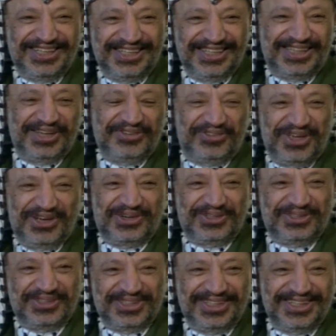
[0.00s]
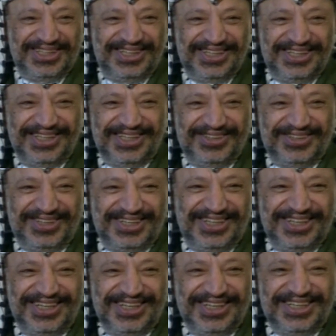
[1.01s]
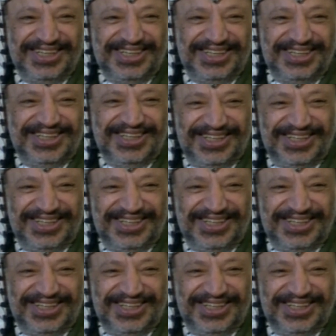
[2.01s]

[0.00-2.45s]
They call him Mr. No? Is that, yeah.